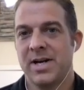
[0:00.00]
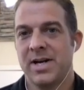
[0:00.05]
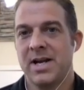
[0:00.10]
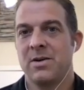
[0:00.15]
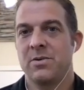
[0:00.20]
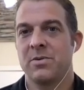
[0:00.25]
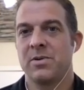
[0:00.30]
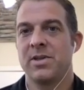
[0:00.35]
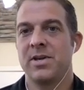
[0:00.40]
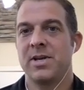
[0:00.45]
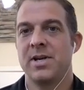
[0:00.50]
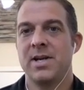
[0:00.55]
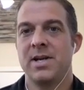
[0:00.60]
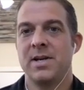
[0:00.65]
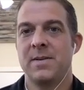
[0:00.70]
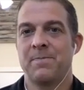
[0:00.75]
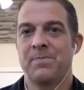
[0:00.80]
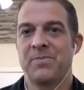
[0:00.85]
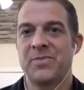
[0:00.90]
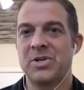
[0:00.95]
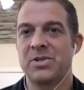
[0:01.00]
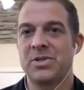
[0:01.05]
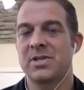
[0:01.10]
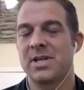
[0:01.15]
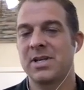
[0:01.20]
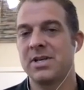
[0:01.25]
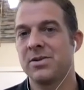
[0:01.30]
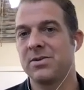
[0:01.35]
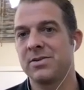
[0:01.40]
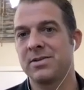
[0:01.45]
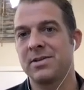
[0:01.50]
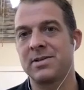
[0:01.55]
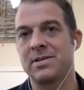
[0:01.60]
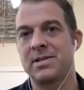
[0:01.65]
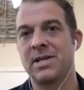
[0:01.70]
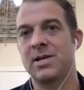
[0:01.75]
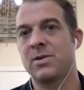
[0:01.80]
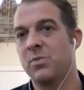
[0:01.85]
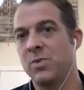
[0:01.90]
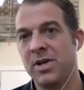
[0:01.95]
How are they? Their skills is
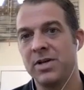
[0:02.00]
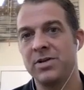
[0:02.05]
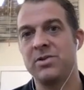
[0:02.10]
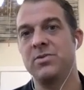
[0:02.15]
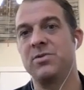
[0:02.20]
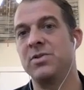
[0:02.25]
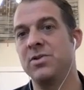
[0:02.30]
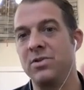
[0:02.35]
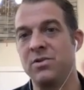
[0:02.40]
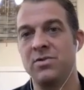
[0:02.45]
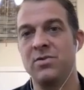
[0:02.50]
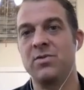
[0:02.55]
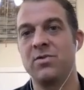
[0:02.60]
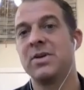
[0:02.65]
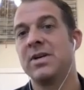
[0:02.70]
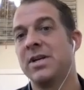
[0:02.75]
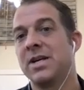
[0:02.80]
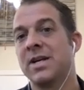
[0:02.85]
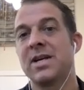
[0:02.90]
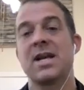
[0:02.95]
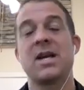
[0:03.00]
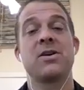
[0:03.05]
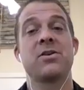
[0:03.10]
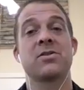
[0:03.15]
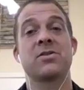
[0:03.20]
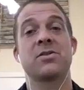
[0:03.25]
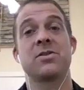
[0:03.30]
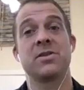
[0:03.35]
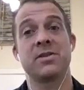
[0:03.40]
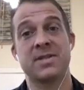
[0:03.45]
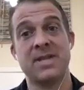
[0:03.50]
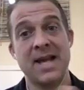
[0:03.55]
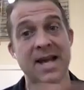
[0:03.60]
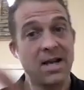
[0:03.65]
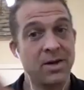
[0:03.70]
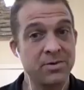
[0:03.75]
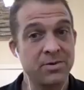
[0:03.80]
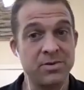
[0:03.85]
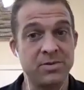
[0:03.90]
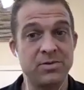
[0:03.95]
like what you do. Character is
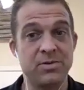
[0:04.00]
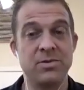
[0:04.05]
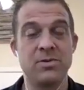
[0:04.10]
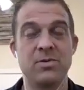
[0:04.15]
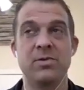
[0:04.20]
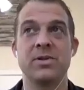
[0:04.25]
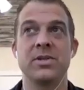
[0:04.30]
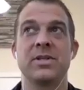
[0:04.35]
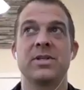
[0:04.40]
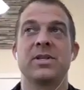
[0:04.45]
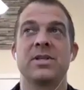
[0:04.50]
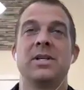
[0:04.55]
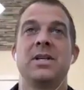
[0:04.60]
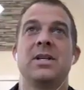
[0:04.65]
how you do it.